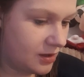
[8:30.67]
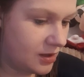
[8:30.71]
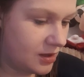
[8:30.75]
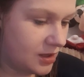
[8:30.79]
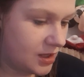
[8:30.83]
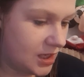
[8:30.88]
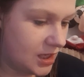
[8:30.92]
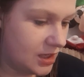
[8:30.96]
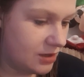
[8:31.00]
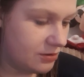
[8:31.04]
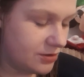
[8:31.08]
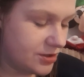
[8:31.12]

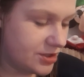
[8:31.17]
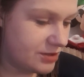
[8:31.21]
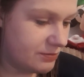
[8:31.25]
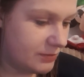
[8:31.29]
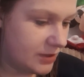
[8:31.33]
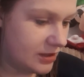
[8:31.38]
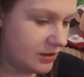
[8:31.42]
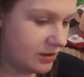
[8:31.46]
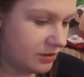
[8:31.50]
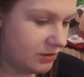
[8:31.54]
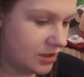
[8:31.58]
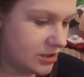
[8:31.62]
In order to
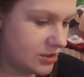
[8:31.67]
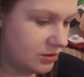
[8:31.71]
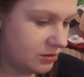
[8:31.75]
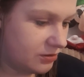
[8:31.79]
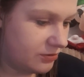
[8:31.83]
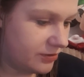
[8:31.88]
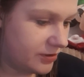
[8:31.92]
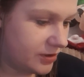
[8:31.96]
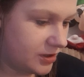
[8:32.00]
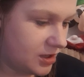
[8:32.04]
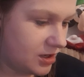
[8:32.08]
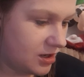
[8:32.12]
meet the threshold
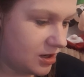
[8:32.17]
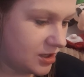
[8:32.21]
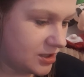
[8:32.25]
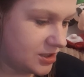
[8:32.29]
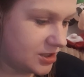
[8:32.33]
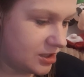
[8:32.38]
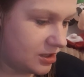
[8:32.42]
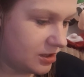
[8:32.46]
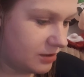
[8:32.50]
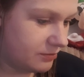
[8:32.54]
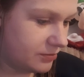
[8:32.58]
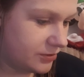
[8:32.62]
for
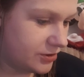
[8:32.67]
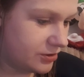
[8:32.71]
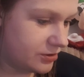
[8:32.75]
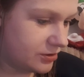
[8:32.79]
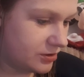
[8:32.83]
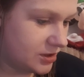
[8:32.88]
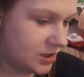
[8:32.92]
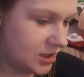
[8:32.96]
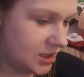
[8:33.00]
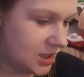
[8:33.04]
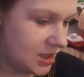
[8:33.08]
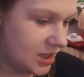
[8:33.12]
nighttime
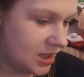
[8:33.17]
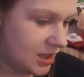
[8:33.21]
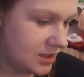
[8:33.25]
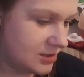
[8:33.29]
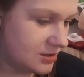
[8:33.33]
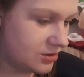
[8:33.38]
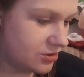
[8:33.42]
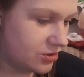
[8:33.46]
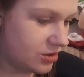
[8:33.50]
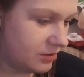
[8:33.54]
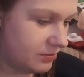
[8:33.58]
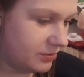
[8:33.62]
needs,
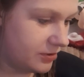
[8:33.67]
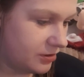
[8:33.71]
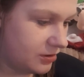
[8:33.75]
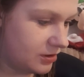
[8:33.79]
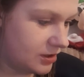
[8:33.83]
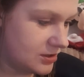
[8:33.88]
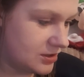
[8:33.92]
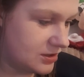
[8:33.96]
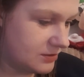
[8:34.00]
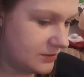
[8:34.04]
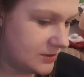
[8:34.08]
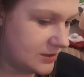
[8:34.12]
the tribunal
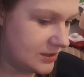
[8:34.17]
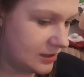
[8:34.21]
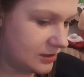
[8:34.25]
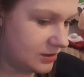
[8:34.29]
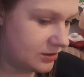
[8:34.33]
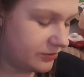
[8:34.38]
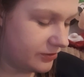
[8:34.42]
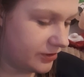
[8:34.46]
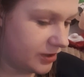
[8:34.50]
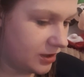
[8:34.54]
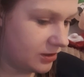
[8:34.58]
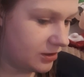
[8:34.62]
has to be
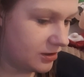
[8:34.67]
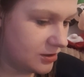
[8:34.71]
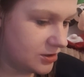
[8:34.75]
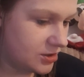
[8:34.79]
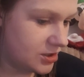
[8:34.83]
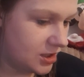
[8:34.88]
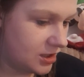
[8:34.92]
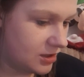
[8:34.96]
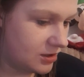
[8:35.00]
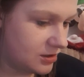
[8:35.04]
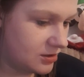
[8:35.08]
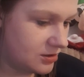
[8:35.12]
satisfied that
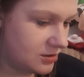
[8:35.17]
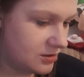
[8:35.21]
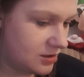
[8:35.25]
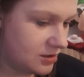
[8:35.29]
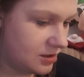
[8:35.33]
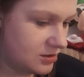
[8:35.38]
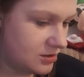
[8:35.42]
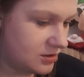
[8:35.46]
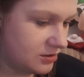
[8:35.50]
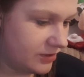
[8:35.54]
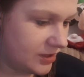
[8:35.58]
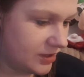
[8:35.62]
Jayden is
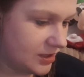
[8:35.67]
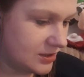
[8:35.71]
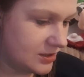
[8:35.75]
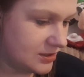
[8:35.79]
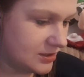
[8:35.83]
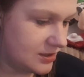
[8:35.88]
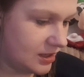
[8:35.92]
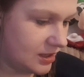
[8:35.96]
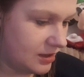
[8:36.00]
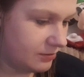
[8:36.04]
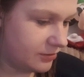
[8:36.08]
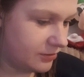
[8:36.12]
so severely
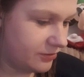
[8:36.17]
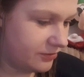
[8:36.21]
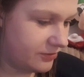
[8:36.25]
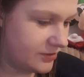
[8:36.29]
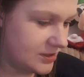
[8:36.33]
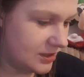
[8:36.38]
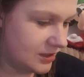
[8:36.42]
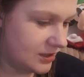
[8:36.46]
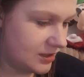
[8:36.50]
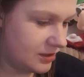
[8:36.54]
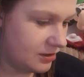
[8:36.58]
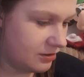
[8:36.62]
disabled
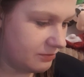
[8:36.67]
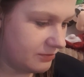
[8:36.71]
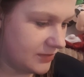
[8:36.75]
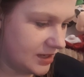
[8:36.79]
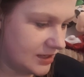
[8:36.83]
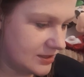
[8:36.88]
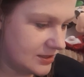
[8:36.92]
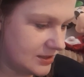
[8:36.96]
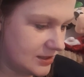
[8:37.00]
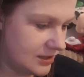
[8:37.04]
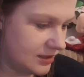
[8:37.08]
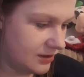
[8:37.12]
physically or
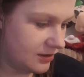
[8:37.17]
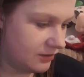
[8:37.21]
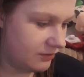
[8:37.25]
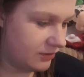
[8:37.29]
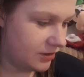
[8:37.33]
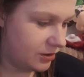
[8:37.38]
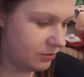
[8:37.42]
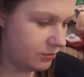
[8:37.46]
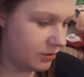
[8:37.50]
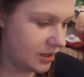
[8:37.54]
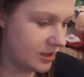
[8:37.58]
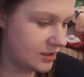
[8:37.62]
mentally that he
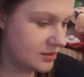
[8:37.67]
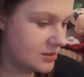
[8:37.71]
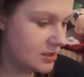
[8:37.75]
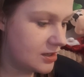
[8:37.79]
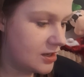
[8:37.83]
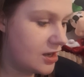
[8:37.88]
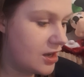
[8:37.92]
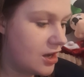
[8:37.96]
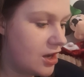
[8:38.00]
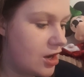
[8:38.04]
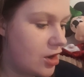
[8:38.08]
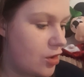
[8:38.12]
required
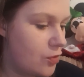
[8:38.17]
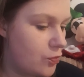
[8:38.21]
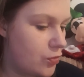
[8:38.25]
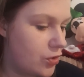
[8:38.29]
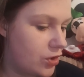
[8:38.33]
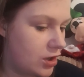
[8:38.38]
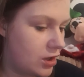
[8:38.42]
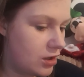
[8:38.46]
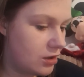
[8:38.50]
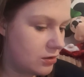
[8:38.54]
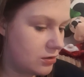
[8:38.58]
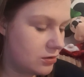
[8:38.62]

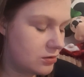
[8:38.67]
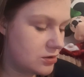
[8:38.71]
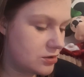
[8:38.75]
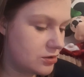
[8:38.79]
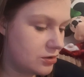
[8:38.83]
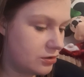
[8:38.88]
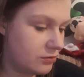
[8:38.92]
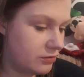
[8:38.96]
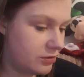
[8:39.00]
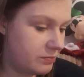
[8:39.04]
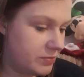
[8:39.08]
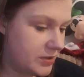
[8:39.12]
prolonged
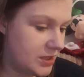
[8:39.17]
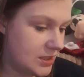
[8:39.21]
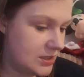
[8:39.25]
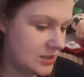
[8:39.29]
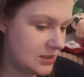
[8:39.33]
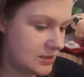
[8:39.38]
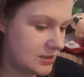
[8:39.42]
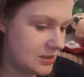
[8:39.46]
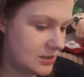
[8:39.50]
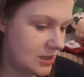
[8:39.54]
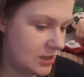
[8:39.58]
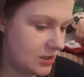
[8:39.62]
or
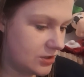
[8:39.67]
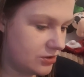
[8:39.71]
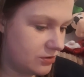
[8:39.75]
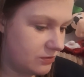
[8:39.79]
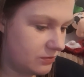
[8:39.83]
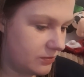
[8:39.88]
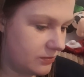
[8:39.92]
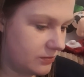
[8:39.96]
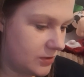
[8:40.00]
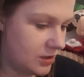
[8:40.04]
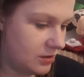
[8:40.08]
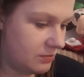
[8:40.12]
repeated attention
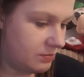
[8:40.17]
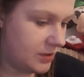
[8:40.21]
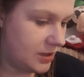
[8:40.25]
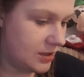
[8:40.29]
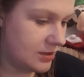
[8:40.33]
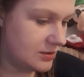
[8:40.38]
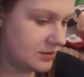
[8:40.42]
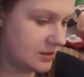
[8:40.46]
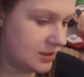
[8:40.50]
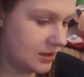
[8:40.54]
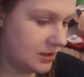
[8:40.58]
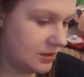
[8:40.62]
from another
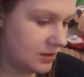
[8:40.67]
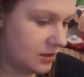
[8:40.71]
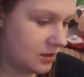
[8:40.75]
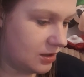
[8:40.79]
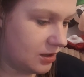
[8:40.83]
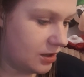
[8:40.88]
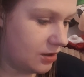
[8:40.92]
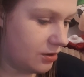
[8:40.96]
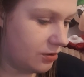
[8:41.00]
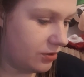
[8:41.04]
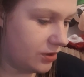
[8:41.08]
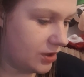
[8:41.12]
person at
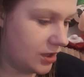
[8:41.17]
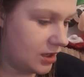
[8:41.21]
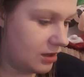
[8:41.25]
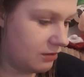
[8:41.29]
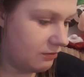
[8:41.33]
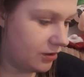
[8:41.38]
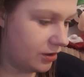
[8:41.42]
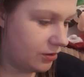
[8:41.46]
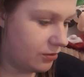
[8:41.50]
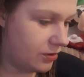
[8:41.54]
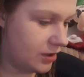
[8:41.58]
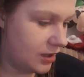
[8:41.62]
night, or that he
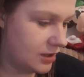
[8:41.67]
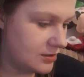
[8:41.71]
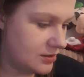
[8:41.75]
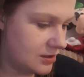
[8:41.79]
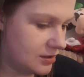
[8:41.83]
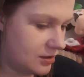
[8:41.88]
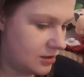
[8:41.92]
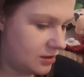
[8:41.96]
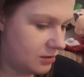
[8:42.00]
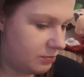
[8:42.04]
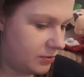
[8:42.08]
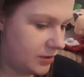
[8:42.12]
requires
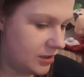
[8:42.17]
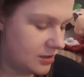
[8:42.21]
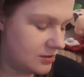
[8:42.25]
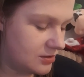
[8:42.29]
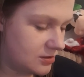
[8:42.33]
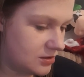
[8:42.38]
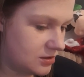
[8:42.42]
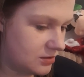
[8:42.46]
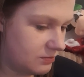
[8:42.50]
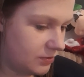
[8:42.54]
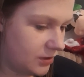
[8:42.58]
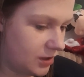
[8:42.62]
another
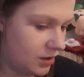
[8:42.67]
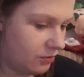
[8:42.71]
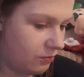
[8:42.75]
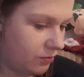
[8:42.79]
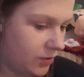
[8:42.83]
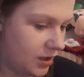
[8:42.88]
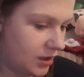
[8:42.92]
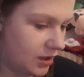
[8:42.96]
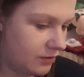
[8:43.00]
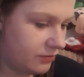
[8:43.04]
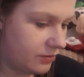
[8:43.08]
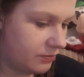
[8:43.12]
person to be
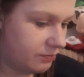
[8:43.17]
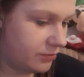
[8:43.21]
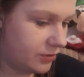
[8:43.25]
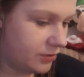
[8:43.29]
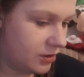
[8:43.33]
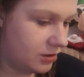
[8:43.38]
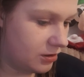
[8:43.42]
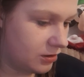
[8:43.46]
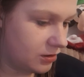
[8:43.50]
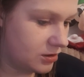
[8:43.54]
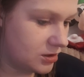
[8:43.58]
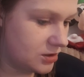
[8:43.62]
awake for
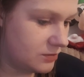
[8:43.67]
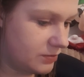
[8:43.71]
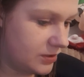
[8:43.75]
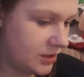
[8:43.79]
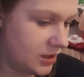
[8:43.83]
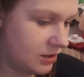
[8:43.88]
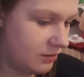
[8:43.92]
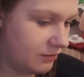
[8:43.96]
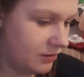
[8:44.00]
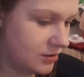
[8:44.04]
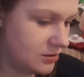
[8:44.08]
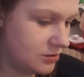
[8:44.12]
prolonged
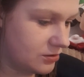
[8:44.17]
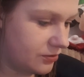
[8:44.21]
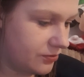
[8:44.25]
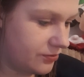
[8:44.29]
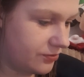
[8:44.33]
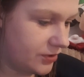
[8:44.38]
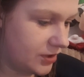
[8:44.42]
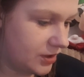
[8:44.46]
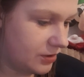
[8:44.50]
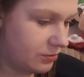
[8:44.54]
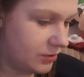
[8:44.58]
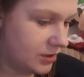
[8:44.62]
periods or
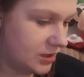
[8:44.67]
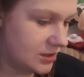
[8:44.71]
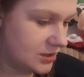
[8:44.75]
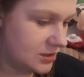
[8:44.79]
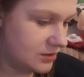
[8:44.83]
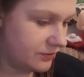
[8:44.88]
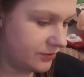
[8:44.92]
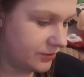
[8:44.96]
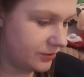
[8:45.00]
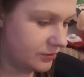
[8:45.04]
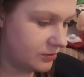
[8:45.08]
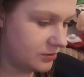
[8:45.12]
frequent
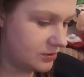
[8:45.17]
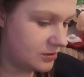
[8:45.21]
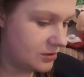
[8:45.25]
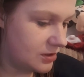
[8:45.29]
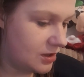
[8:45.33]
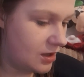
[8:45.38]
intervals.